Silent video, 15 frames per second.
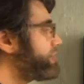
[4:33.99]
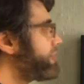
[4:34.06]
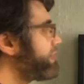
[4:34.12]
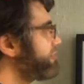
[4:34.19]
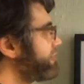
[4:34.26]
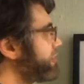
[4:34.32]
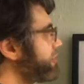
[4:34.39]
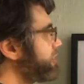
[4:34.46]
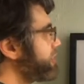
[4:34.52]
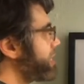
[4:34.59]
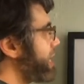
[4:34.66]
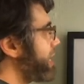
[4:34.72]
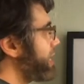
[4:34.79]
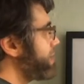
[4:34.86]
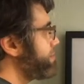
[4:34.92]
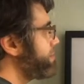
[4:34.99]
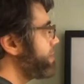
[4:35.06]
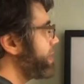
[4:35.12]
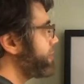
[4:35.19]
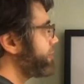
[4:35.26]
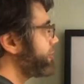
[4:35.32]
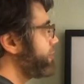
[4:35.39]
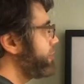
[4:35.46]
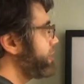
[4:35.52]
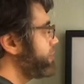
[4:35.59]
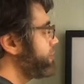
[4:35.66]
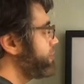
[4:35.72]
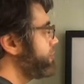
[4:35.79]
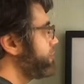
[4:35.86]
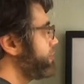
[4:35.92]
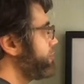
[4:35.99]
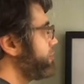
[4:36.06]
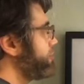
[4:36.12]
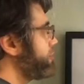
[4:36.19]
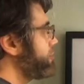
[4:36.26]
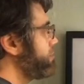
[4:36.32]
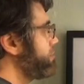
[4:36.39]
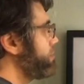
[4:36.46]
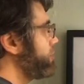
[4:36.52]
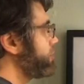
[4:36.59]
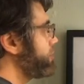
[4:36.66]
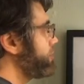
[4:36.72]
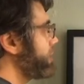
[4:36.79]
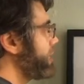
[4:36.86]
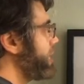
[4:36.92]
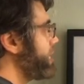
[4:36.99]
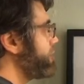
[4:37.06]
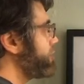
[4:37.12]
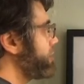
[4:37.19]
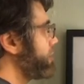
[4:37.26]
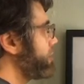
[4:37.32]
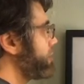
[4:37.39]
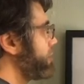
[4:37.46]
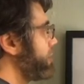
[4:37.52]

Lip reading: the first time that you're going to do some multiplication.